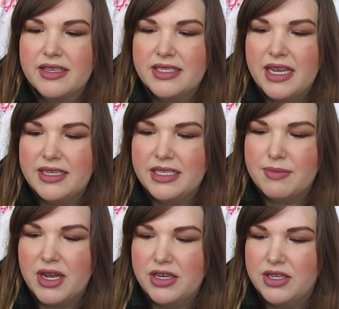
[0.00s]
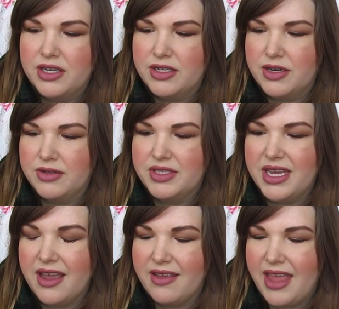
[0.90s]
the scent as much. Sorry, there's
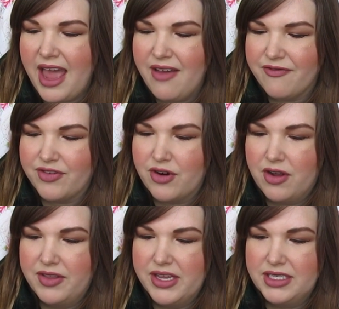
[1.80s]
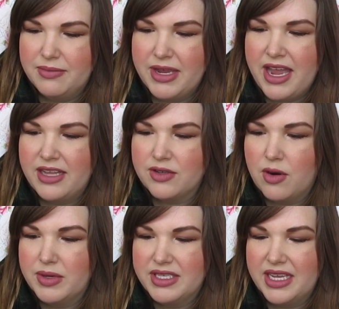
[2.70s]
like cat fur on this. My cats
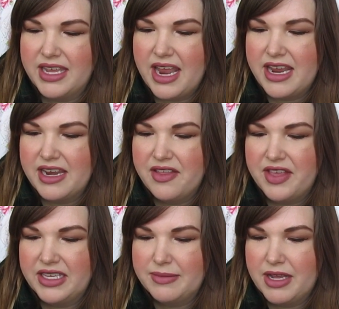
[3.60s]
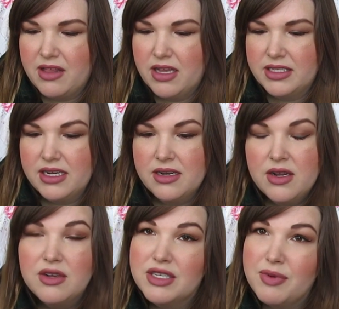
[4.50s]
are always like getting into things in my closet.
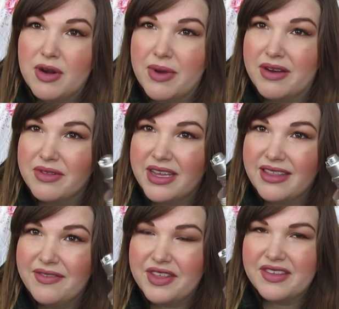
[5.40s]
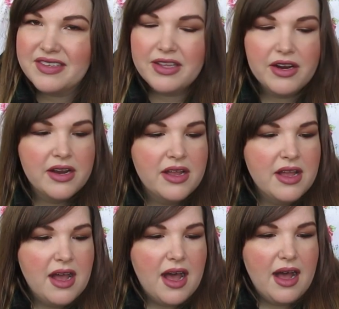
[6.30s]
It's part of why I don't like leaving these in there.
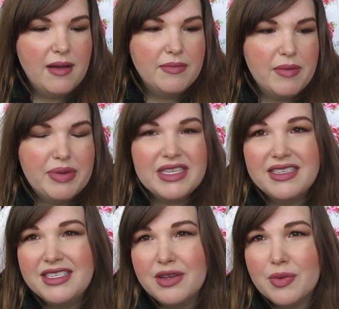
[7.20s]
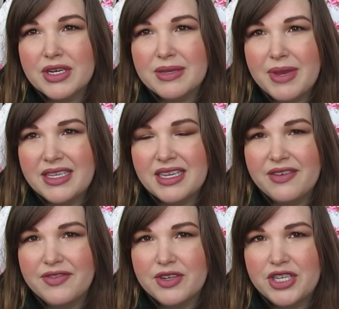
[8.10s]
But this still works
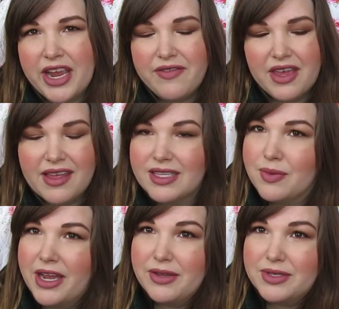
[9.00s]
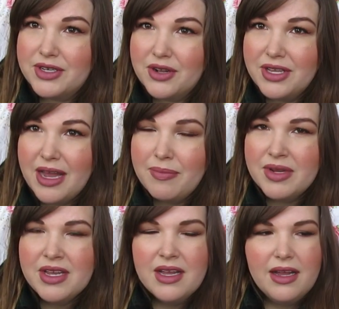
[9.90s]
amazing for shaving. That's why I used it all
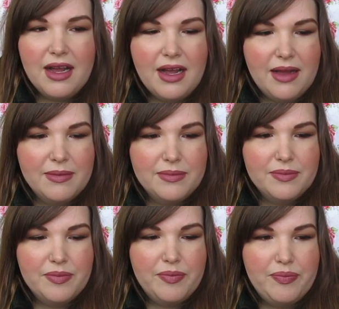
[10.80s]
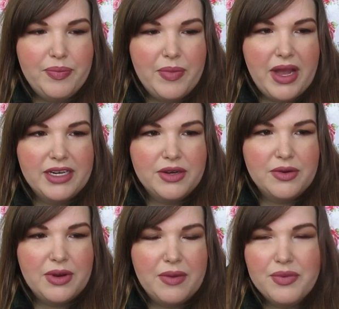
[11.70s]
up. I
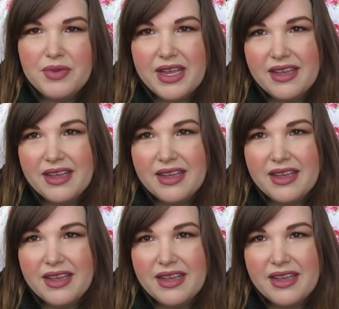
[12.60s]
don't really